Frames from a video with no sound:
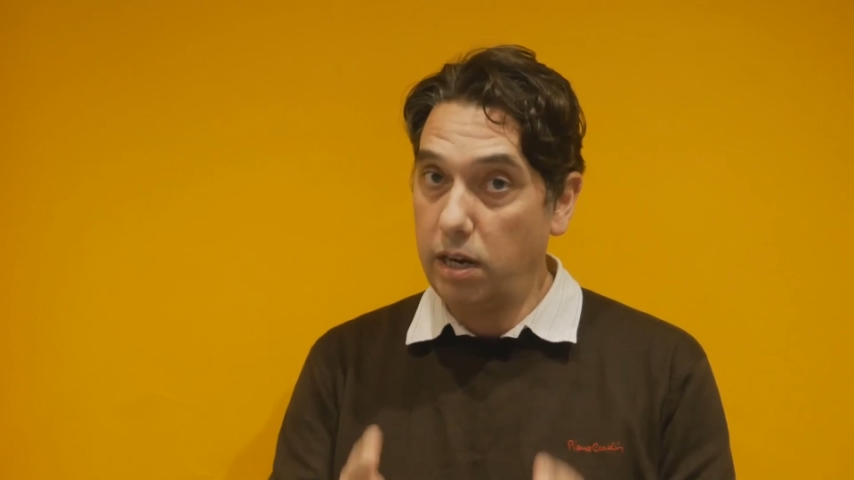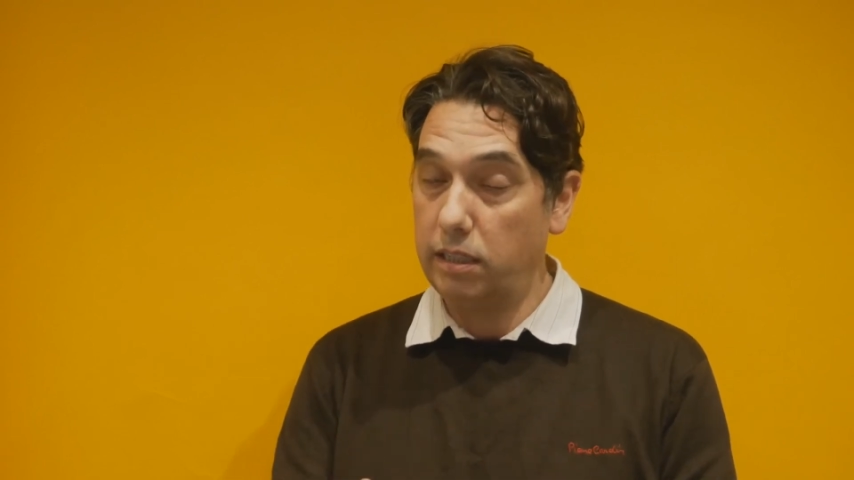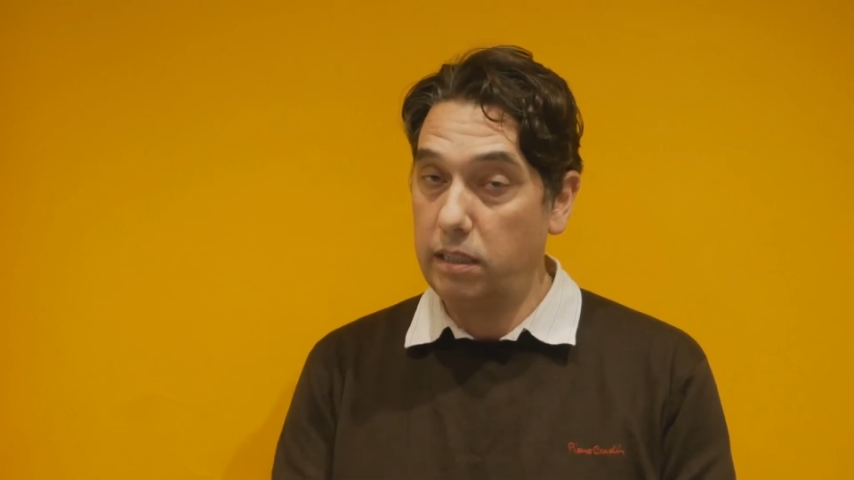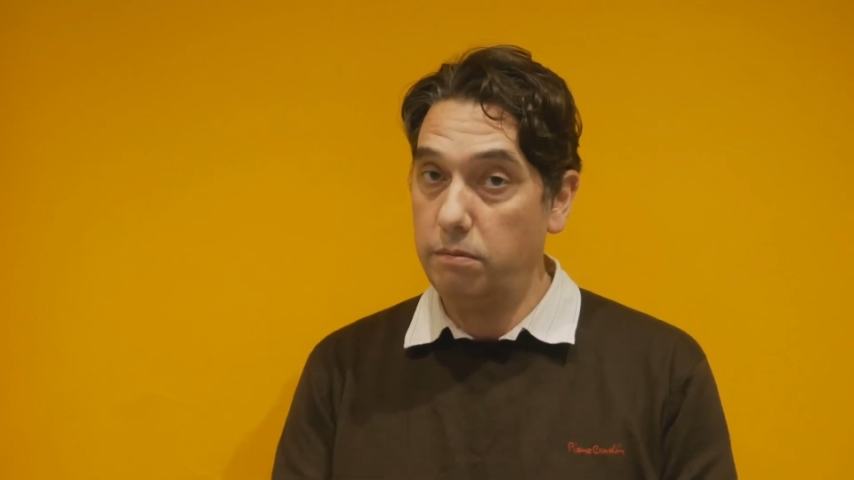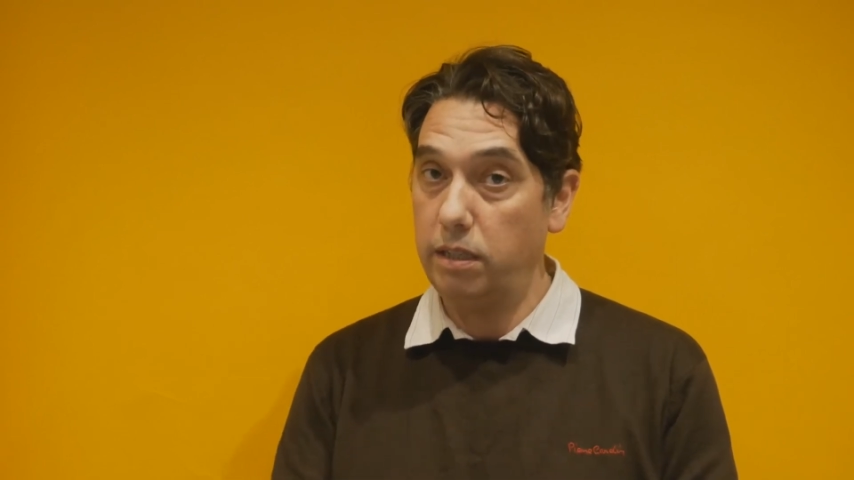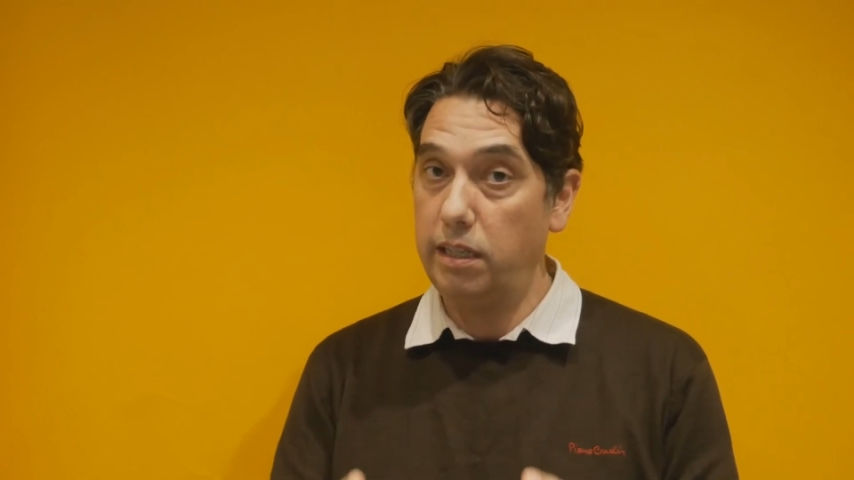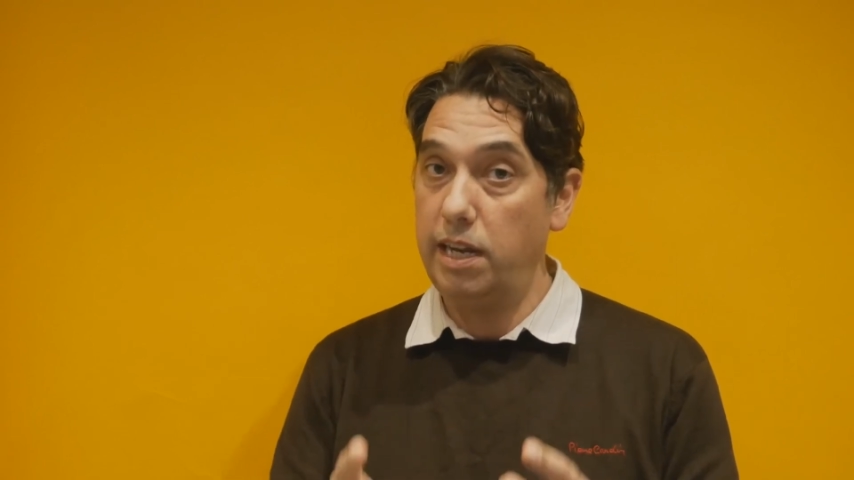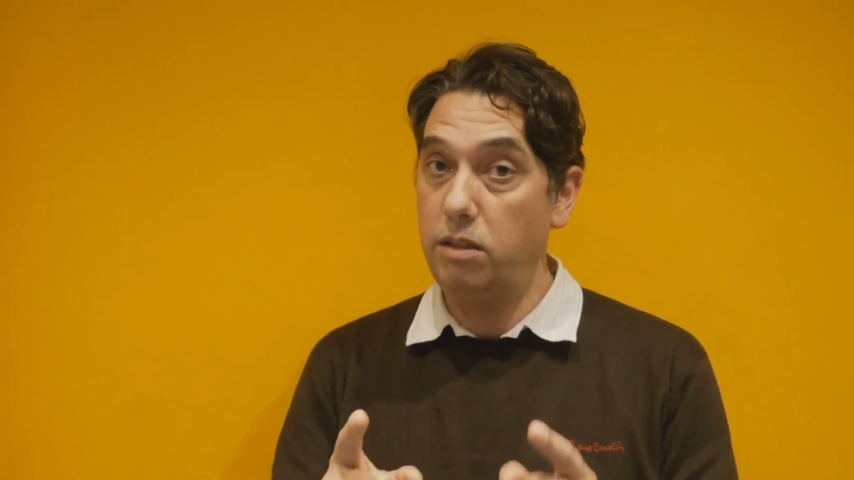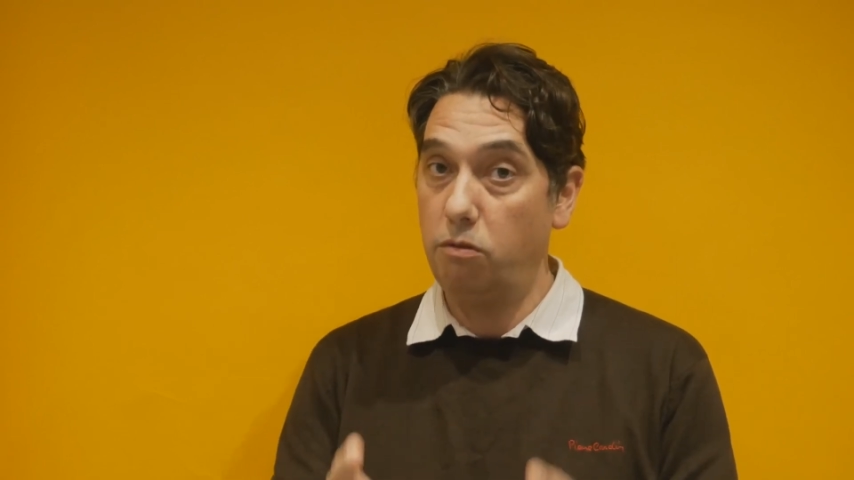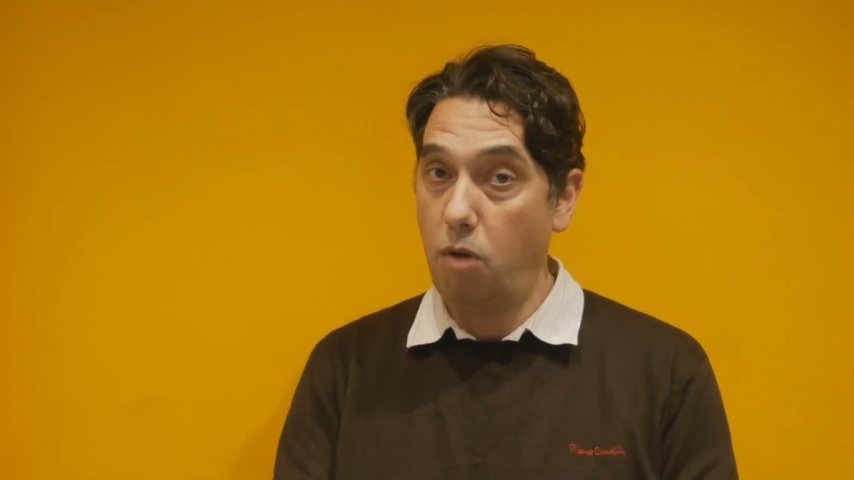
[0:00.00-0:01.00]

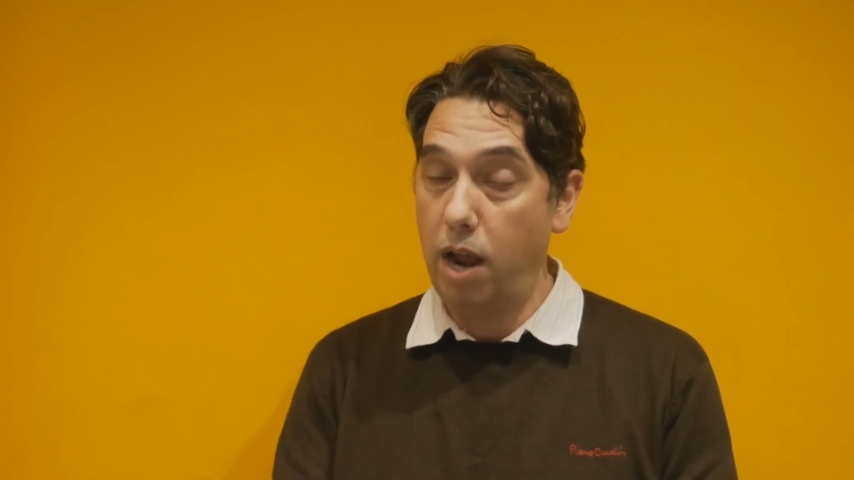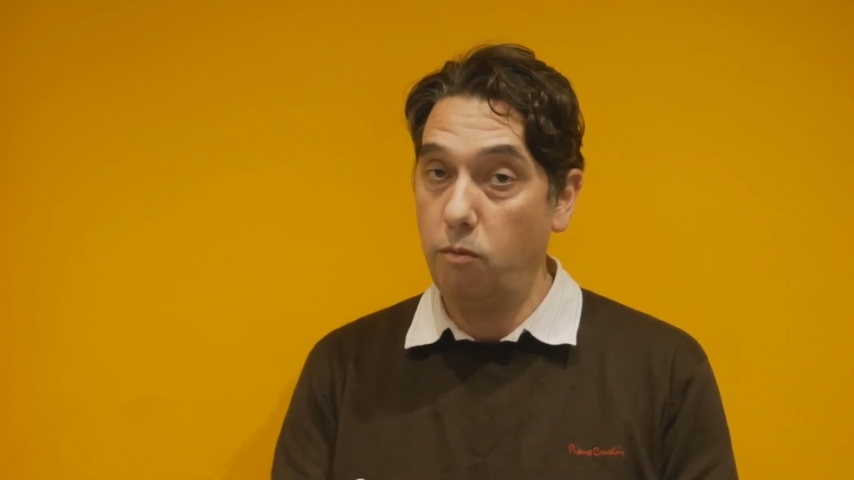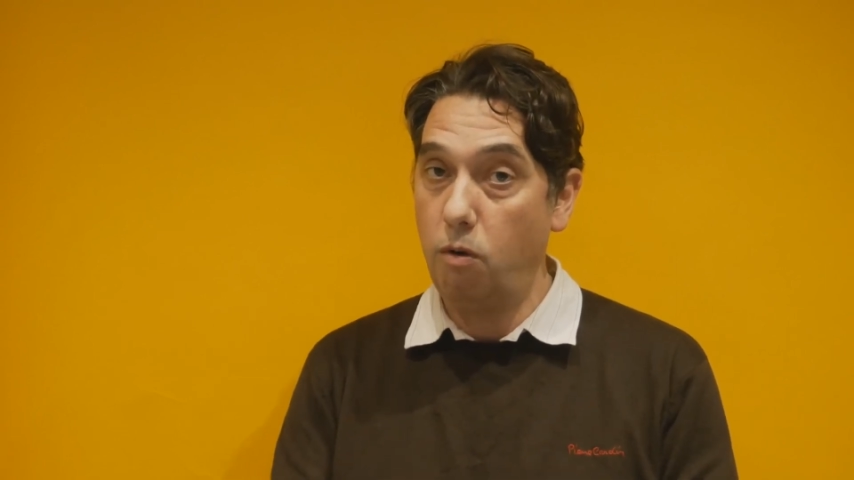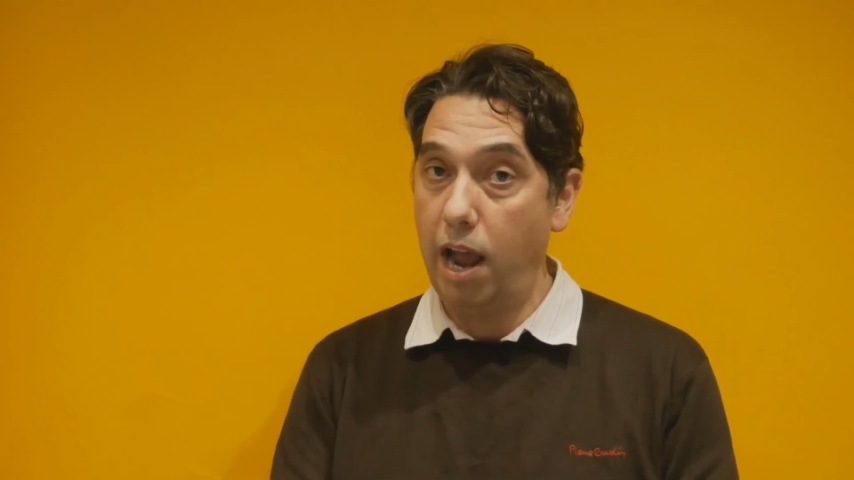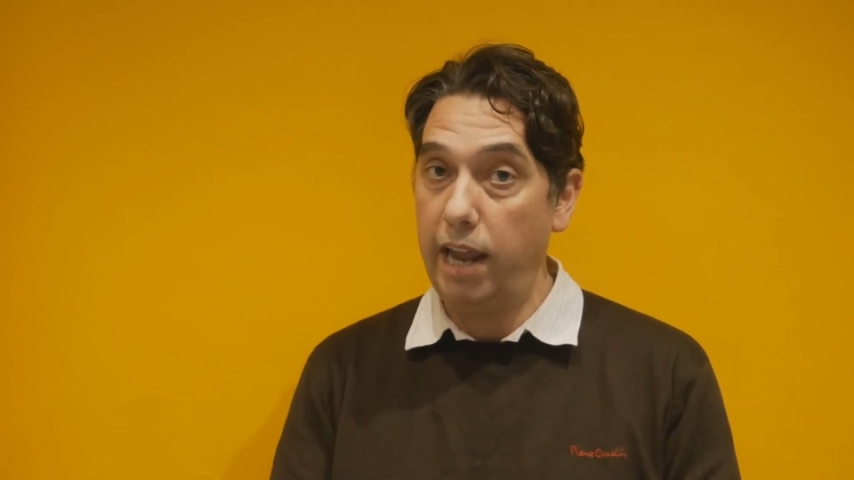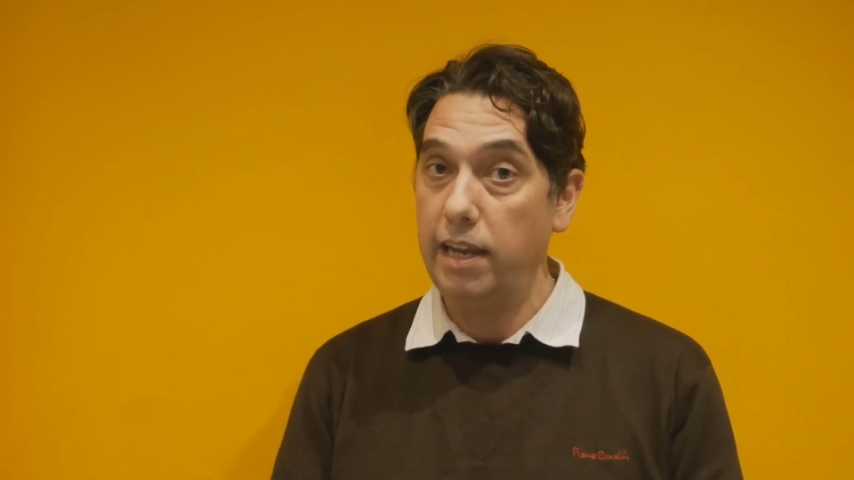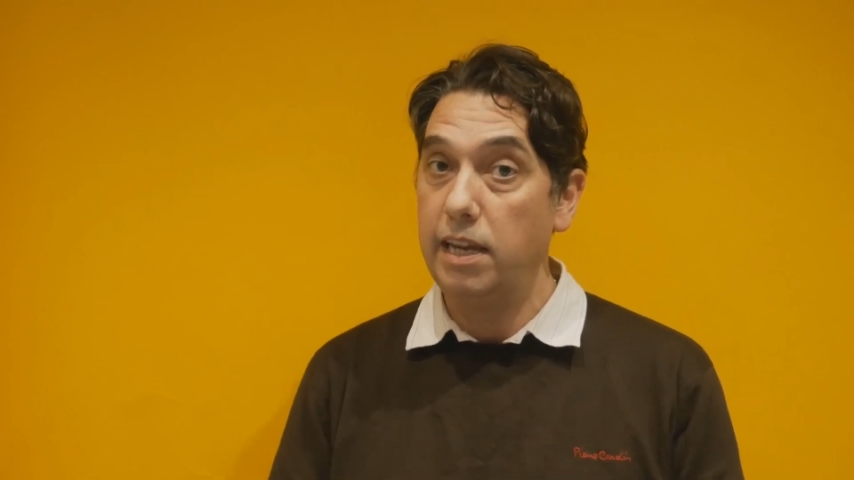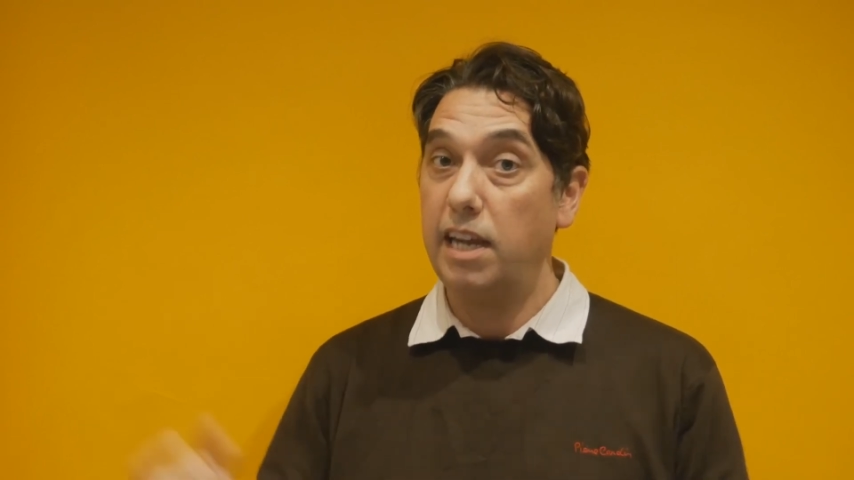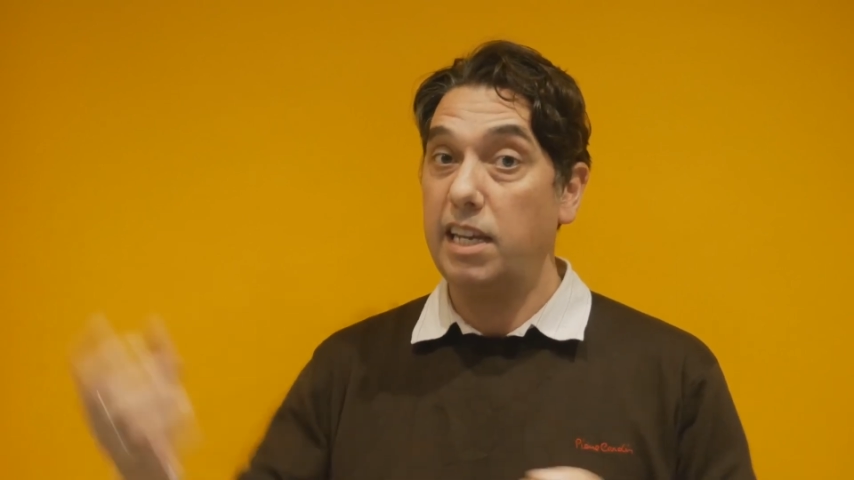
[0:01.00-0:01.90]
customers in the right way,